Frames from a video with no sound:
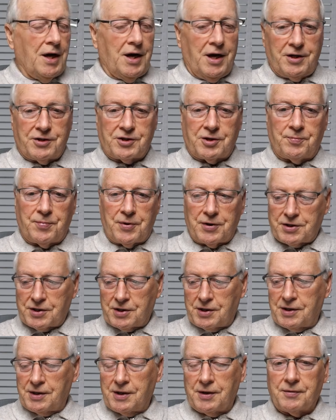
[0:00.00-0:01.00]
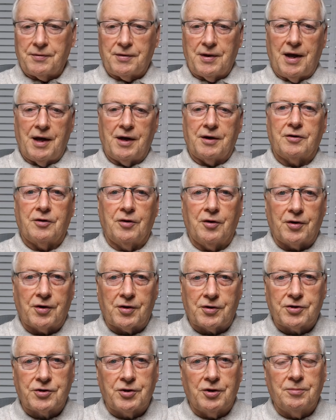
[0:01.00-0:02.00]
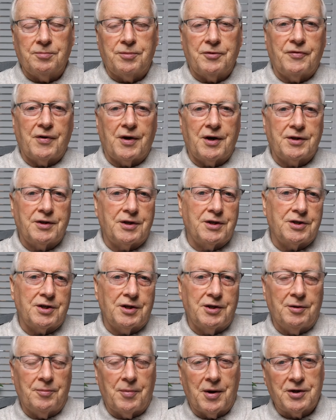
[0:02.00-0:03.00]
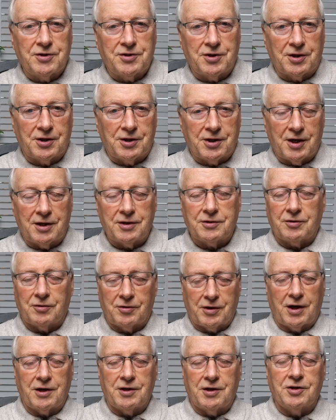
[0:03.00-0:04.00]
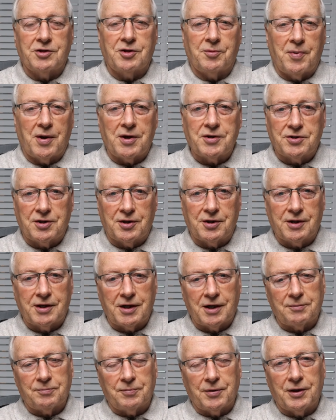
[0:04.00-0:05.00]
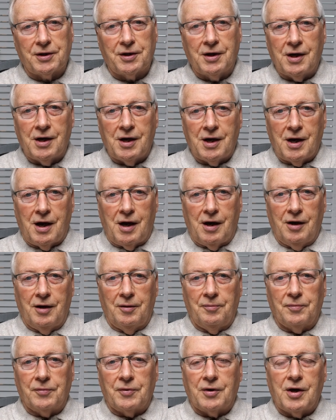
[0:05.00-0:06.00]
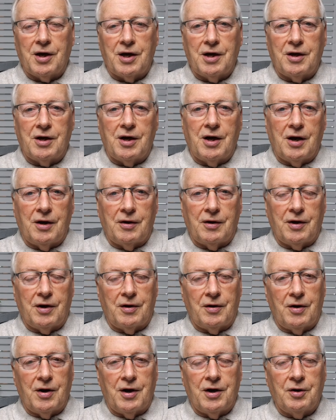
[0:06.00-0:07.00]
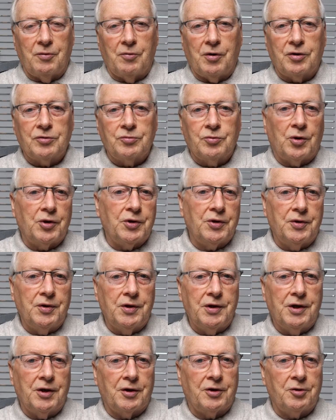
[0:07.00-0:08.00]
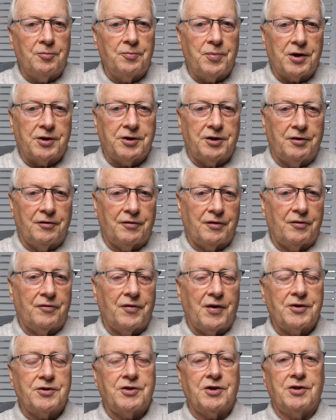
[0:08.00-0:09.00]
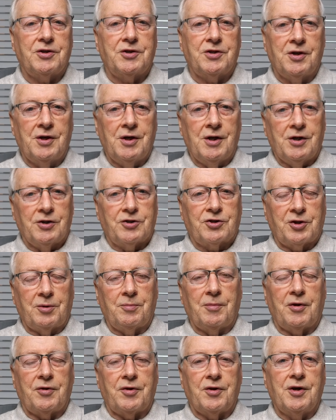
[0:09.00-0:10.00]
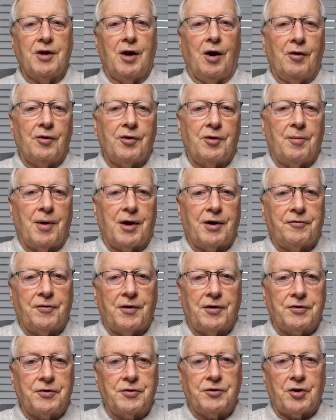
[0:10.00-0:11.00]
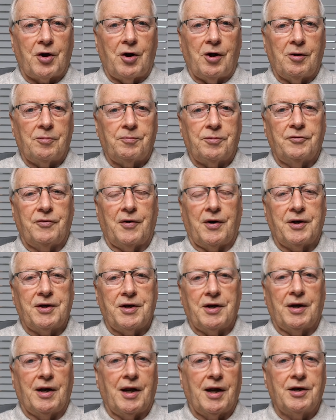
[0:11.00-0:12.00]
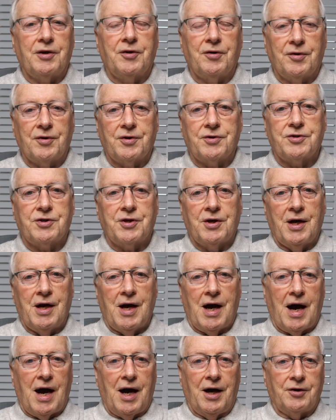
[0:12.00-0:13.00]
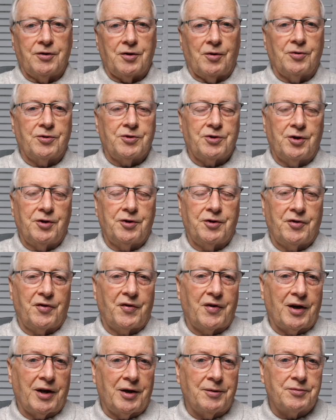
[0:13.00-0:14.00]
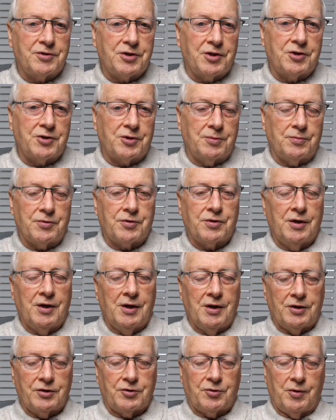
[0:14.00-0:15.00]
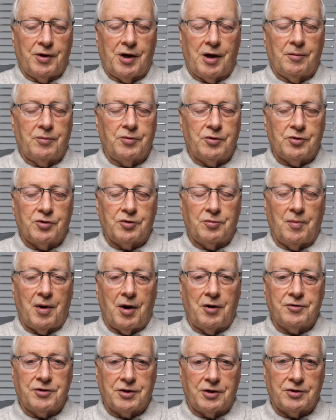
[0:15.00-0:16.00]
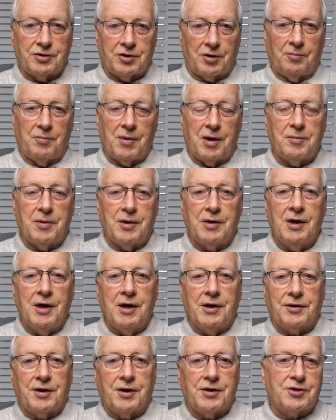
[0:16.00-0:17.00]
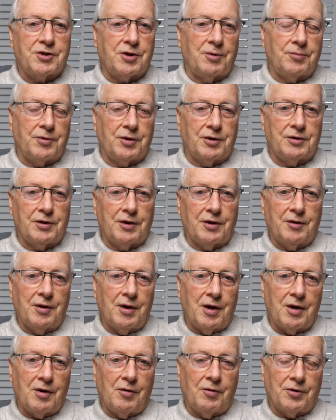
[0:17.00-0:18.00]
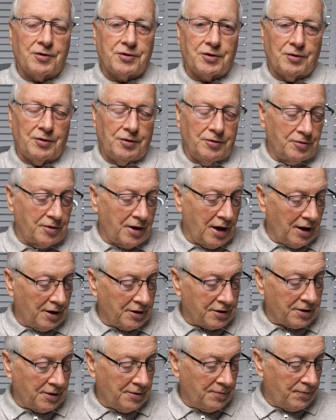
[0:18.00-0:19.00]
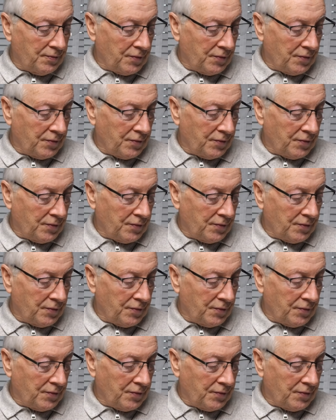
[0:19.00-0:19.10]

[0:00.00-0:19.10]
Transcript: It's a pity that Godox don't provide this in the basic kit. Okay, it is a basic kit, but in a world where you need a competitive advantage, some of the other manufacturers are providing lanyards and alternative clip systems to enable you to mount it. So maybe that's something that they ought to look at.